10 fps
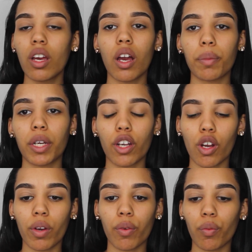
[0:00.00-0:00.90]
I'm going to
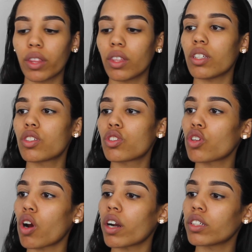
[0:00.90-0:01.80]
go in with this
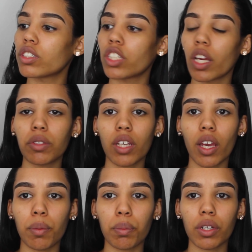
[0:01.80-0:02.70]
Tarte Shape
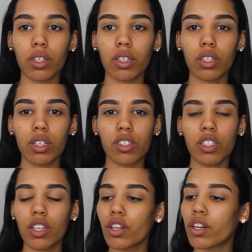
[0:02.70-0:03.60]
Tape
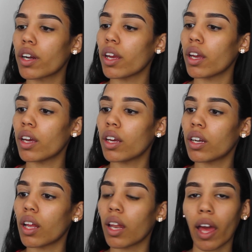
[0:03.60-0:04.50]
concealer
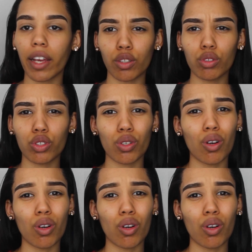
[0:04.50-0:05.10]
in light neutral.